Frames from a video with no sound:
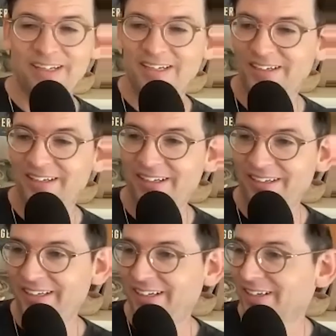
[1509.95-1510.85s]
in
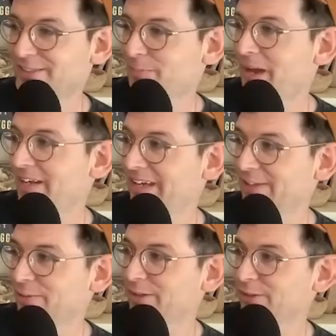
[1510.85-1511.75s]
neon
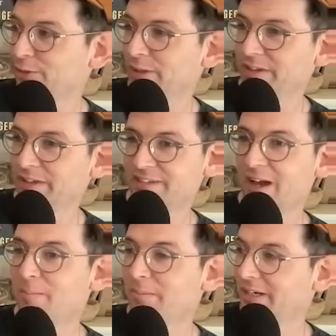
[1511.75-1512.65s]
spandex while you're doing the
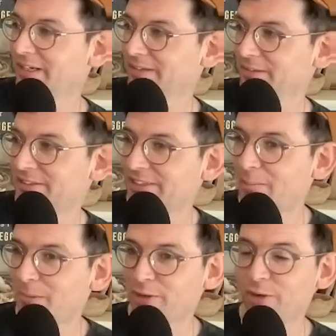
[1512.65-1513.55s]

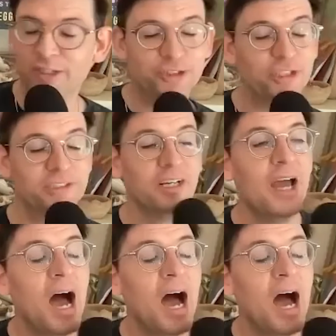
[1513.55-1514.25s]
samba crunches.